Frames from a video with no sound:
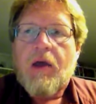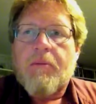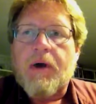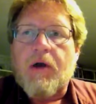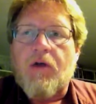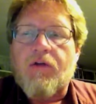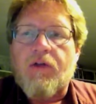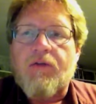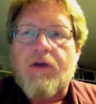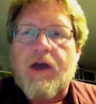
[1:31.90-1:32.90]
but
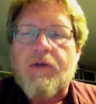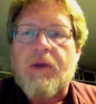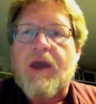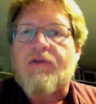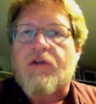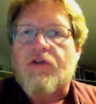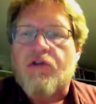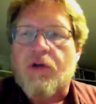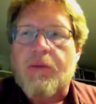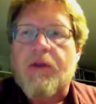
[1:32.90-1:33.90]
also the fact that we have to
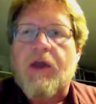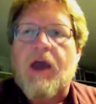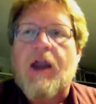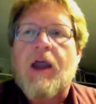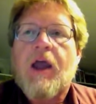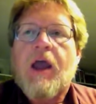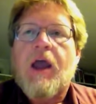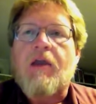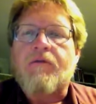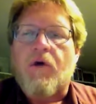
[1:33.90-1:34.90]
interpret that
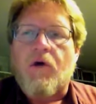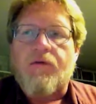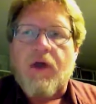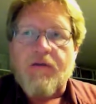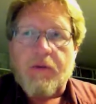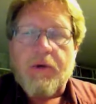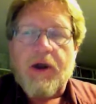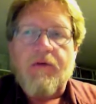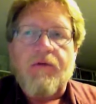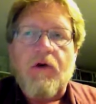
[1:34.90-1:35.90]
and involve
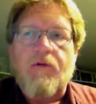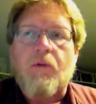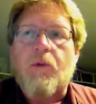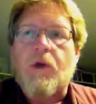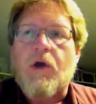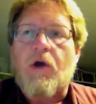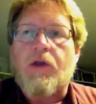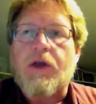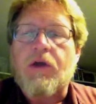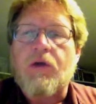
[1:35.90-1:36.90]
everybody involved in what we call
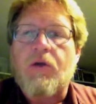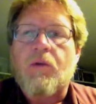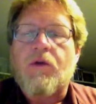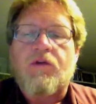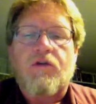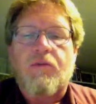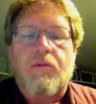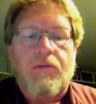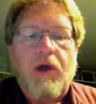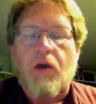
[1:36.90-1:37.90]
the unit, which is
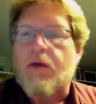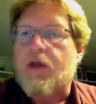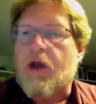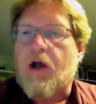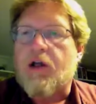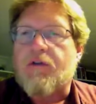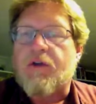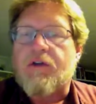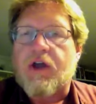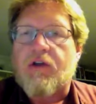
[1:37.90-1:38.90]
not only the College
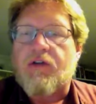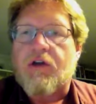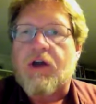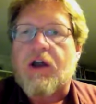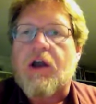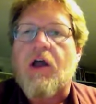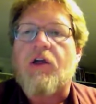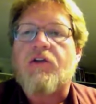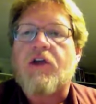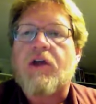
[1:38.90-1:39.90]
of Education and
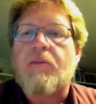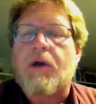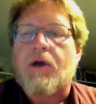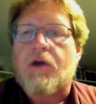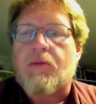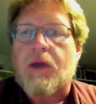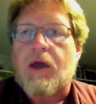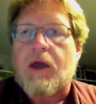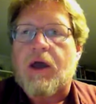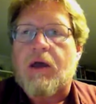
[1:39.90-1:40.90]
Technology, but it could
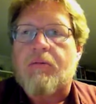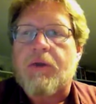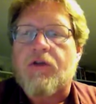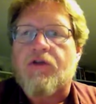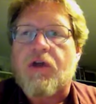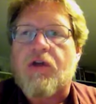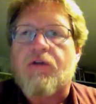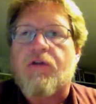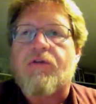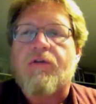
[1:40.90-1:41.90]
be
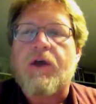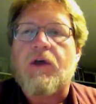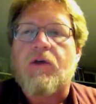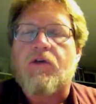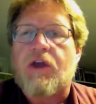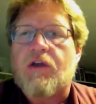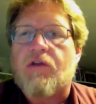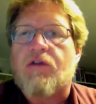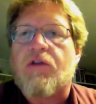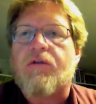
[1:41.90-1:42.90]
administrators in the field,
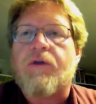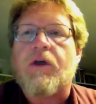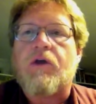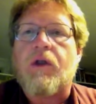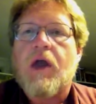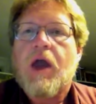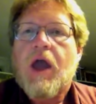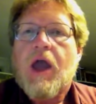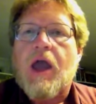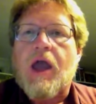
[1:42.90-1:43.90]
teachers in the field,
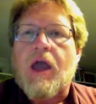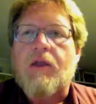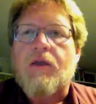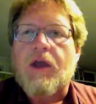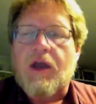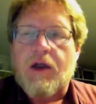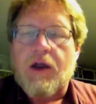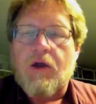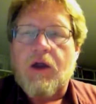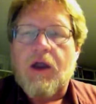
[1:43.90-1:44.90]
and
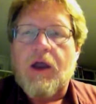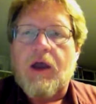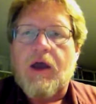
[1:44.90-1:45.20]
secondary